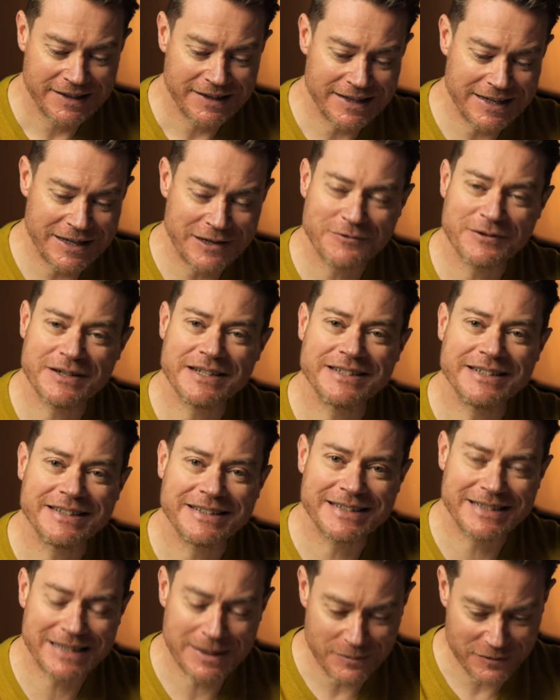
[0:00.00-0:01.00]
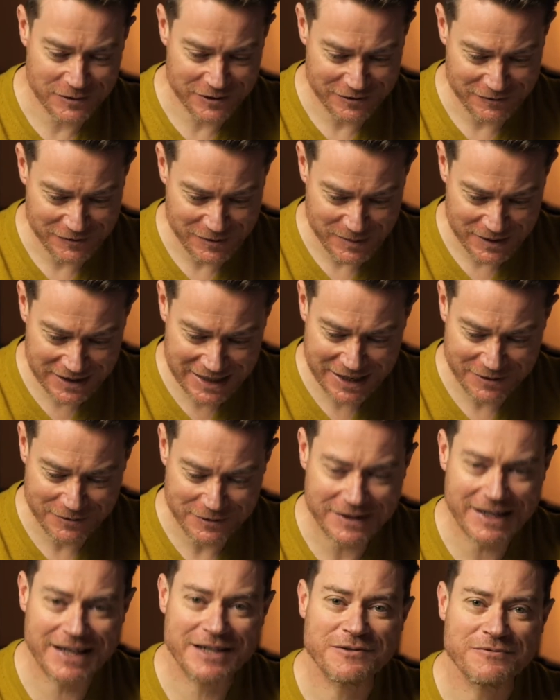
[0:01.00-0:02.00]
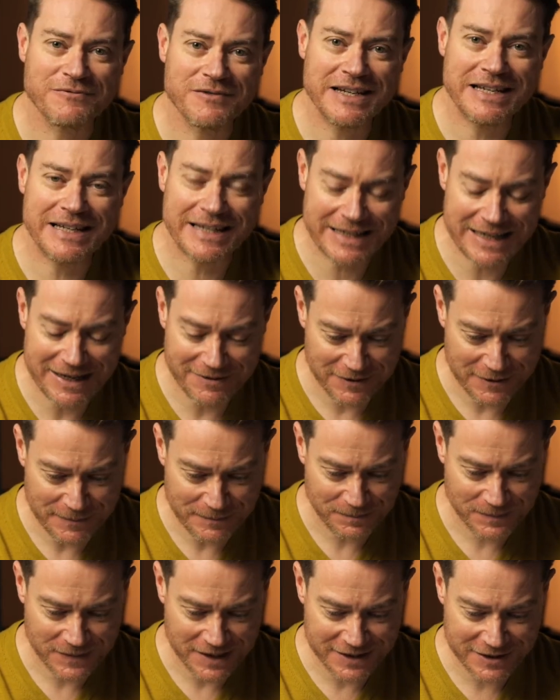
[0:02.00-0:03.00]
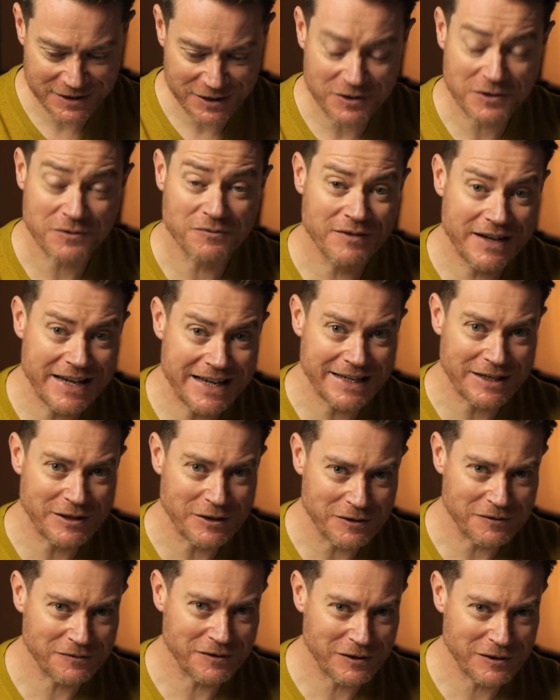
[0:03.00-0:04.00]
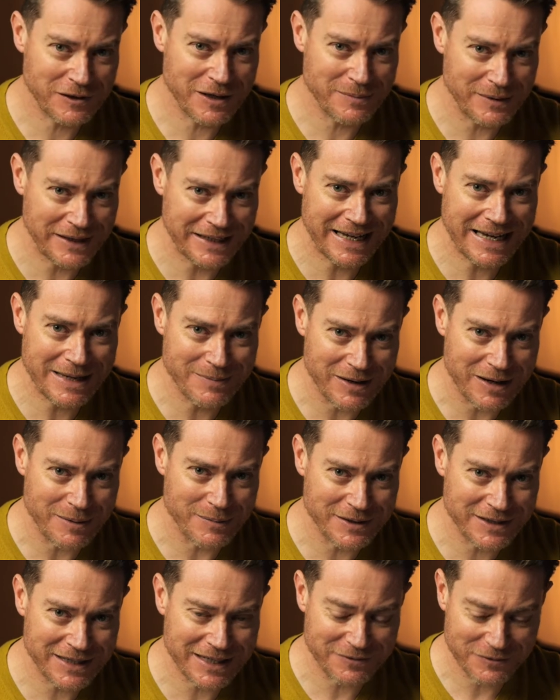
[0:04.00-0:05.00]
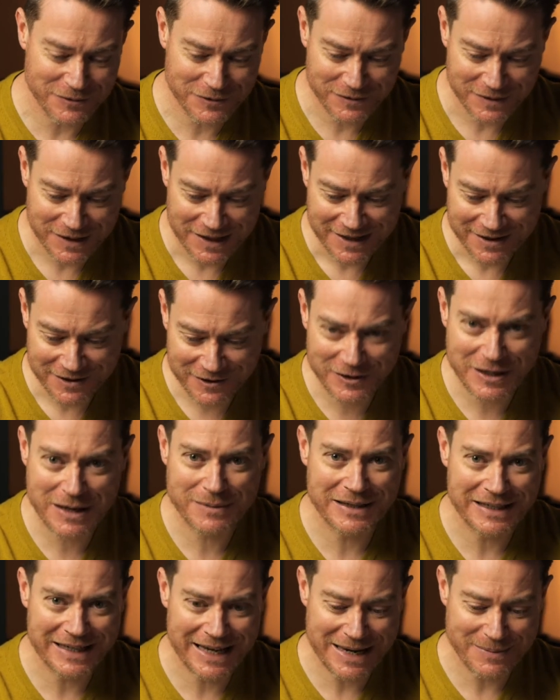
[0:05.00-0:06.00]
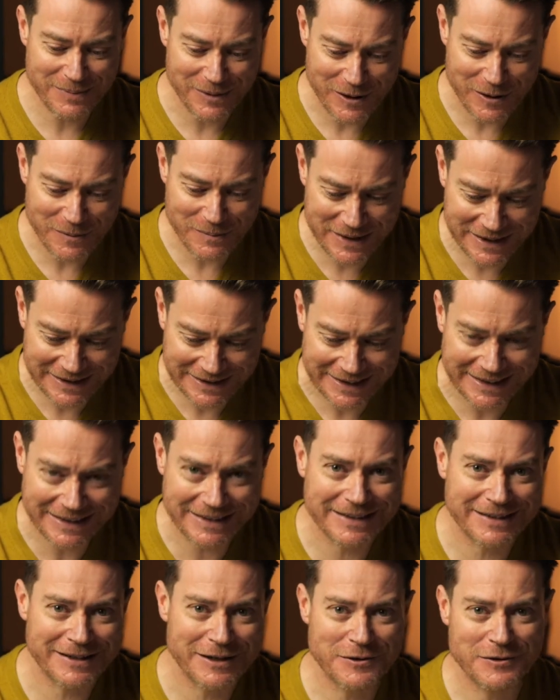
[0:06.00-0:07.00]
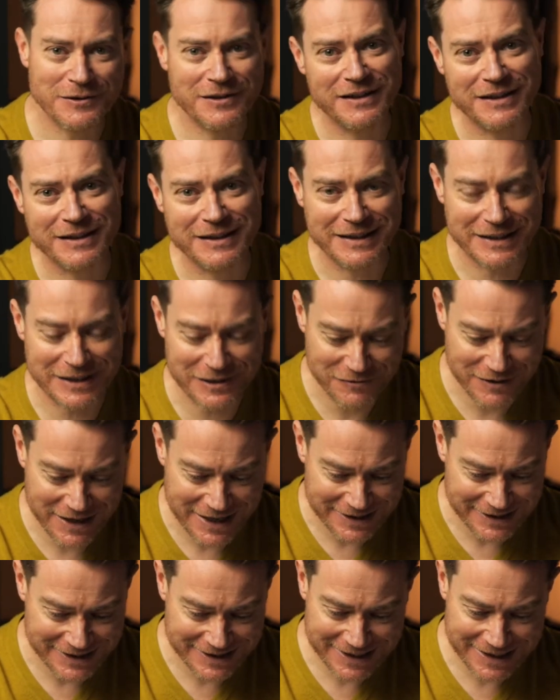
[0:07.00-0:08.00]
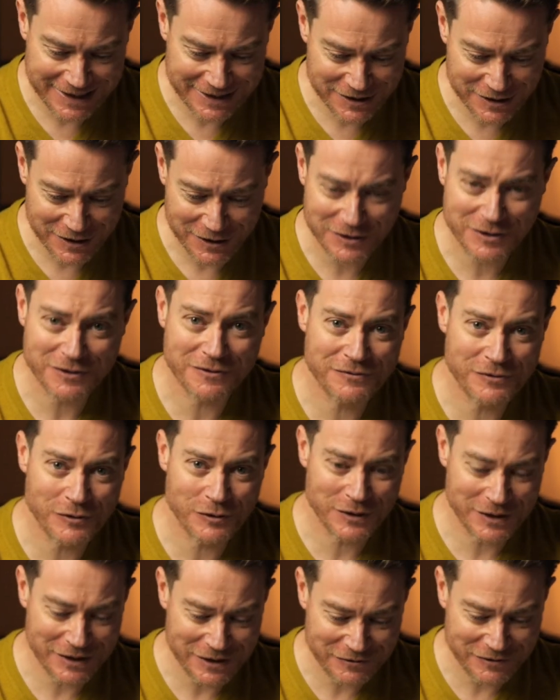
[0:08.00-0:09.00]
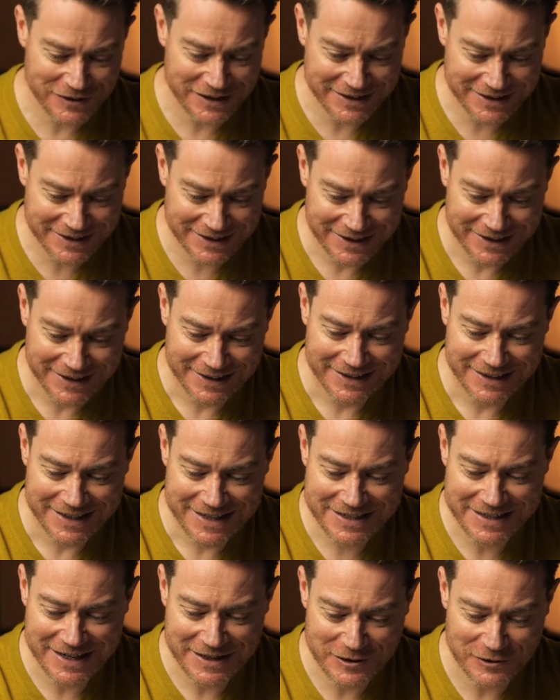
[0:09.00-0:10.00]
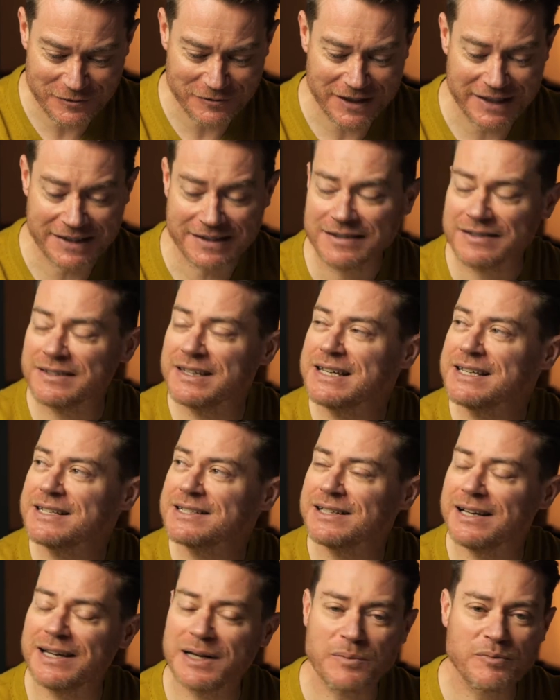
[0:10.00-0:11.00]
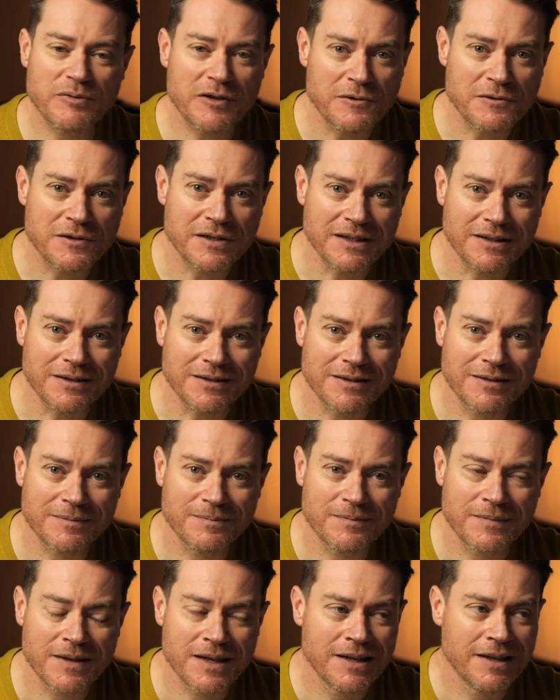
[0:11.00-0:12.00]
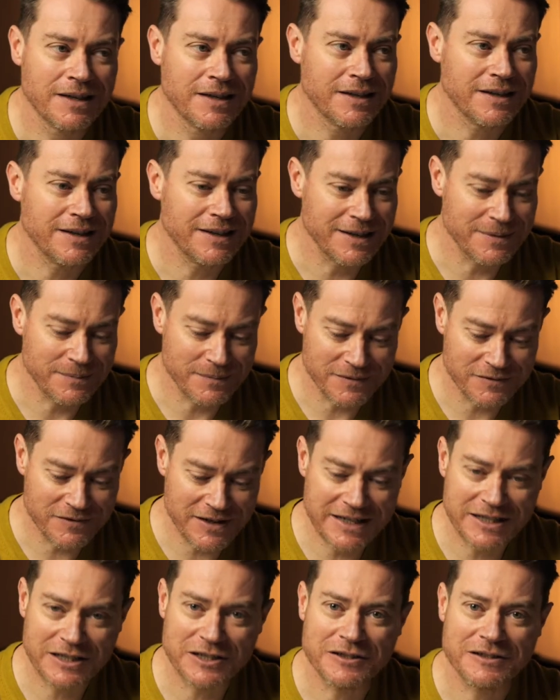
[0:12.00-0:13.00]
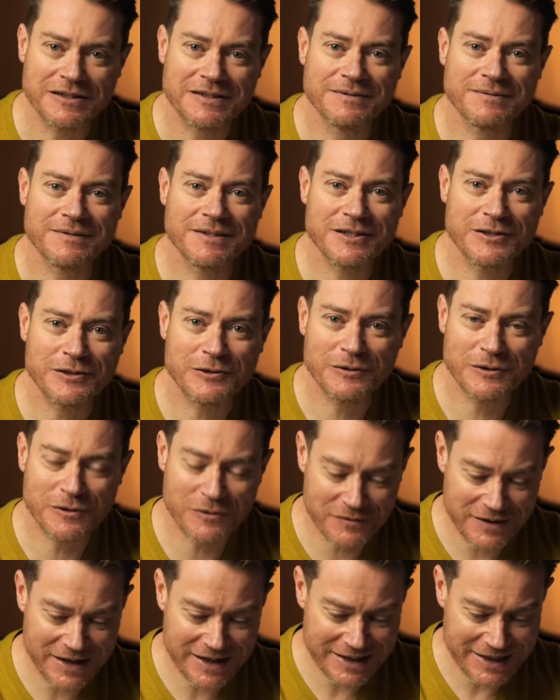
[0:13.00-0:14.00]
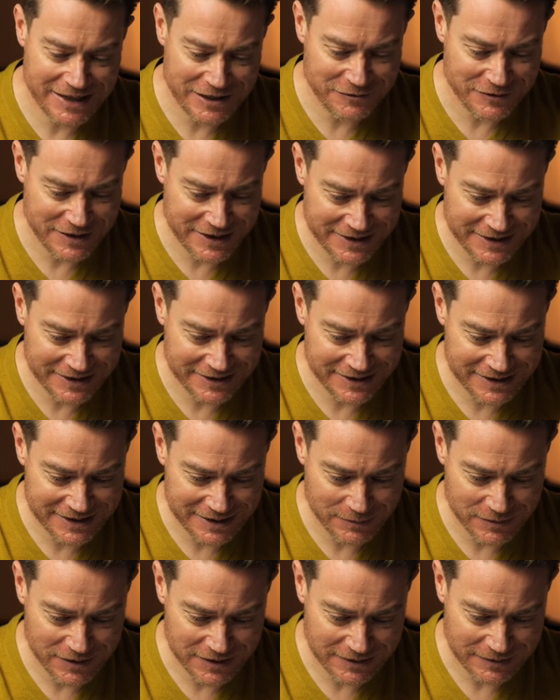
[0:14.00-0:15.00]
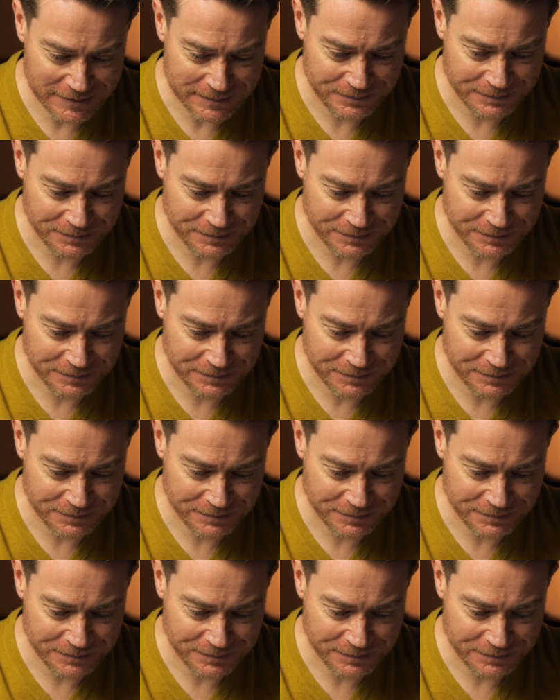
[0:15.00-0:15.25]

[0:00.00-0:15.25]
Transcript: increasing the temperature of the material, and that's really clever. And so it's really good for thermally labile materials. Thermally labile meaning those that are going to degrade at, say, 30 or 40 degrees centigrade. Things like proteins. Really good, because you're not really increasing the temperature.